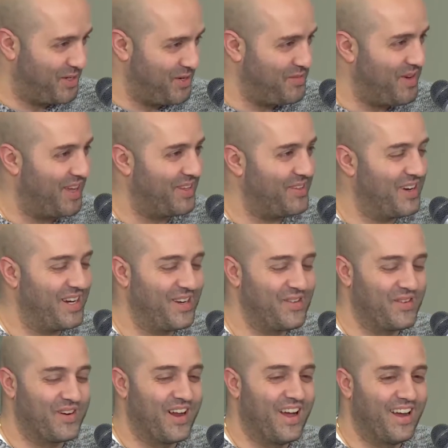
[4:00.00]
you, by the way. You
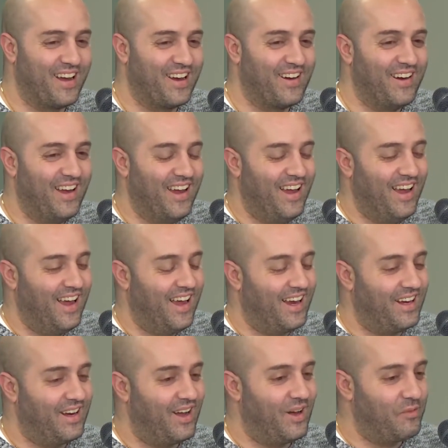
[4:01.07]
were not here,
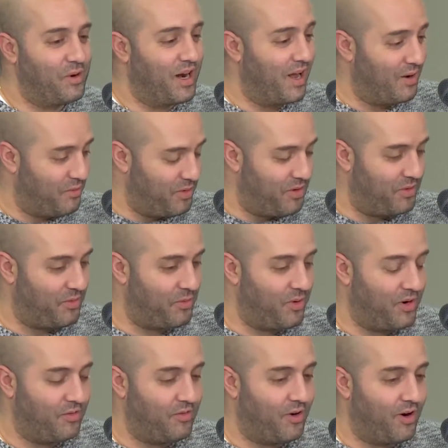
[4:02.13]
and went out with
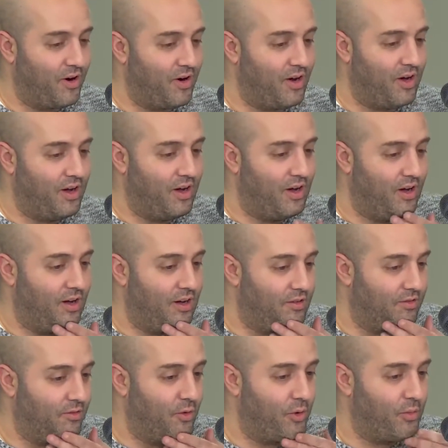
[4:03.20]
one of our
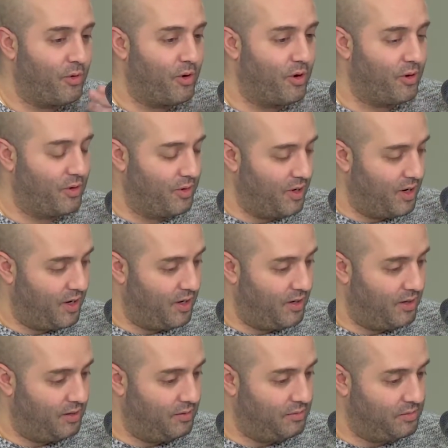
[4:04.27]

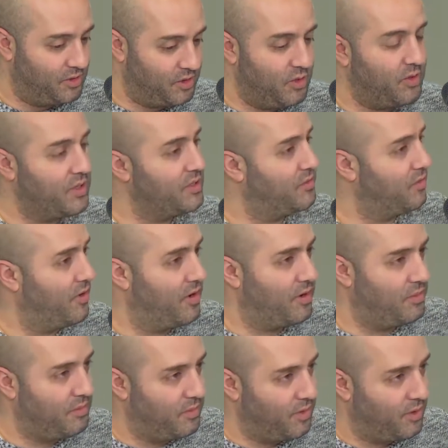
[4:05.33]
former students
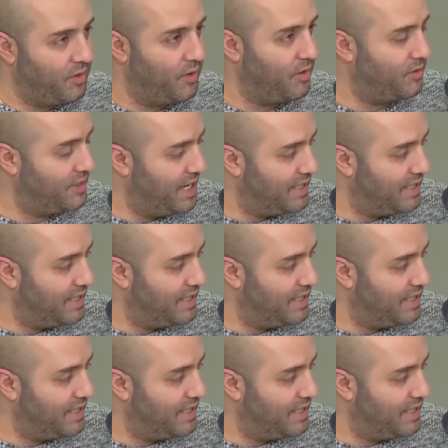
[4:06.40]
from or dentists